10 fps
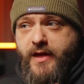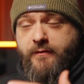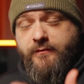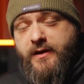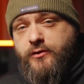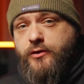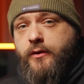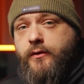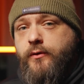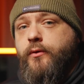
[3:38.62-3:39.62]
feature
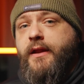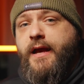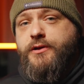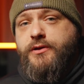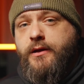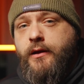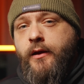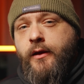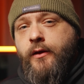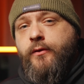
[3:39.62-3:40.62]
is you can actually
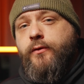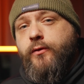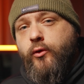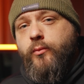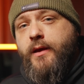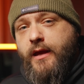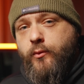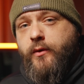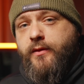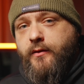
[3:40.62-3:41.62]
zoom
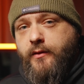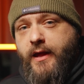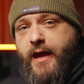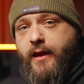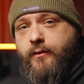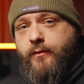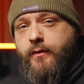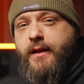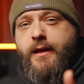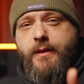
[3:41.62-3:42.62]
in with the lens.
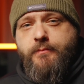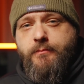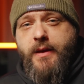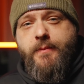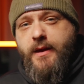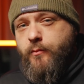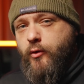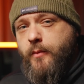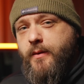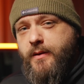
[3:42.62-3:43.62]
And maybe I'm
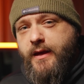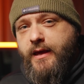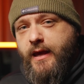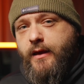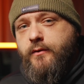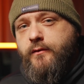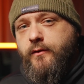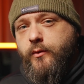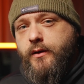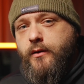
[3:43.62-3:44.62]
wrong. Maybe I can
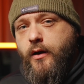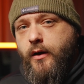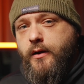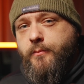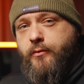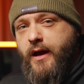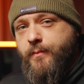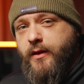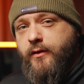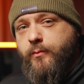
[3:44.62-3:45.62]
do it on a
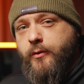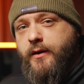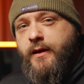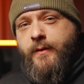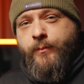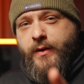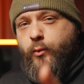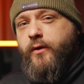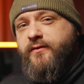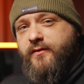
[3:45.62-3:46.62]
prime lens, but it
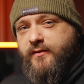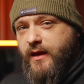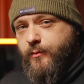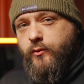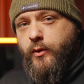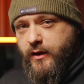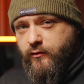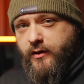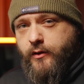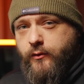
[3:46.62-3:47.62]
was disabled when I
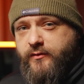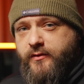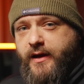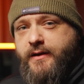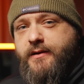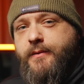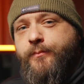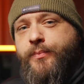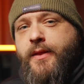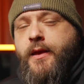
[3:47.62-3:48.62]
tried to go select
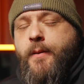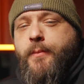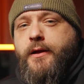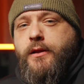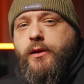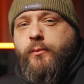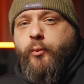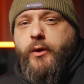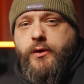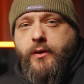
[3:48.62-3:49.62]
it. But
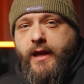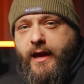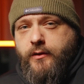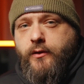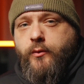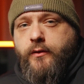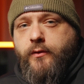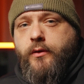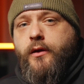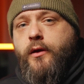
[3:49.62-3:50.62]
what you can do is
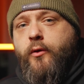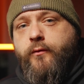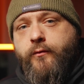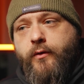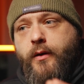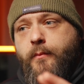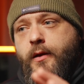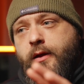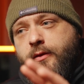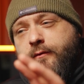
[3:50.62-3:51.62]
you can go
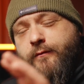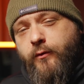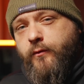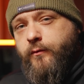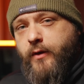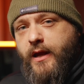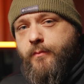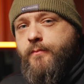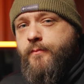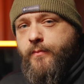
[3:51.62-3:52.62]
from the full
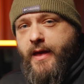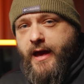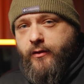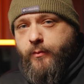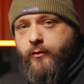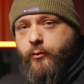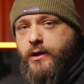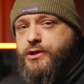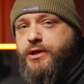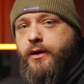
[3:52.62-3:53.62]
frame aspect
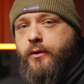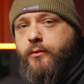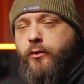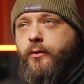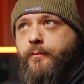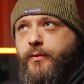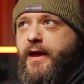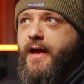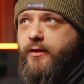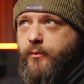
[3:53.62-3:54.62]
ratio, or
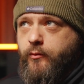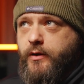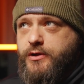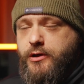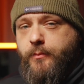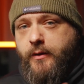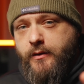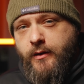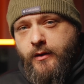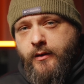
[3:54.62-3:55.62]
not aspect ratio,
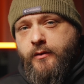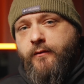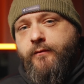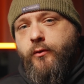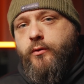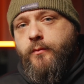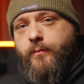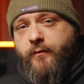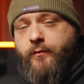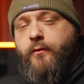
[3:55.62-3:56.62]
but the
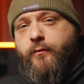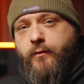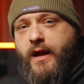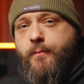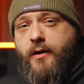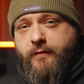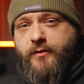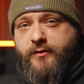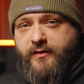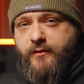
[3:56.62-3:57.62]
full frame of
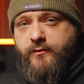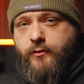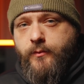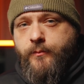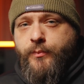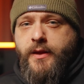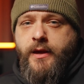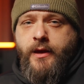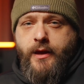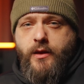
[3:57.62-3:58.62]
the sensor,
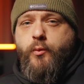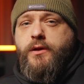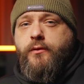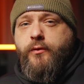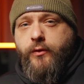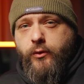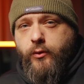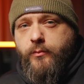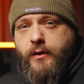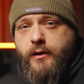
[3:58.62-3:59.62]
and then when you
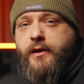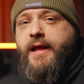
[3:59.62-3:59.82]
zoom, you can